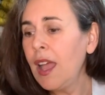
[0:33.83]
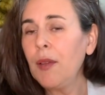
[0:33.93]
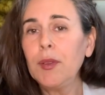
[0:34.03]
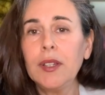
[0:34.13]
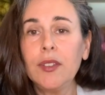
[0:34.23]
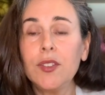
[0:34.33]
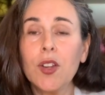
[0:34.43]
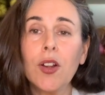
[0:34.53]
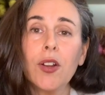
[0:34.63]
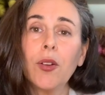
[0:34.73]
I'm going to
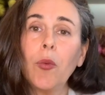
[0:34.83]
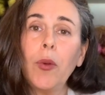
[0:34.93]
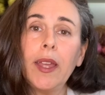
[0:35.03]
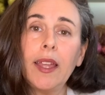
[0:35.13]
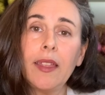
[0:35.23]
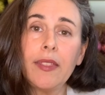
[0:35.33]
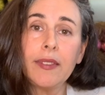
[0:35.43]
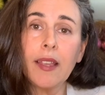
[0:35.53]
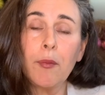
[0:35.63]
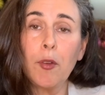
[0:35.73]
start with
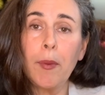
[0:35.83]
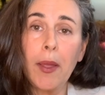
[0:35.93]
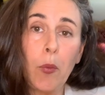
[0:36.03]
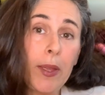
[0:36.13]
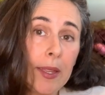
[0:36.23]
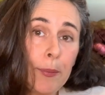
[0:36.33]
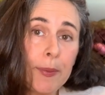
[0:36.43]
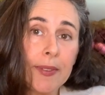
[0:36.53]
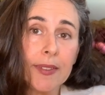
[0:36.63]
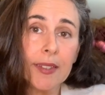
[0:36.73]
some of my
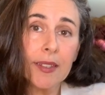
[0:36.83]
WIPs.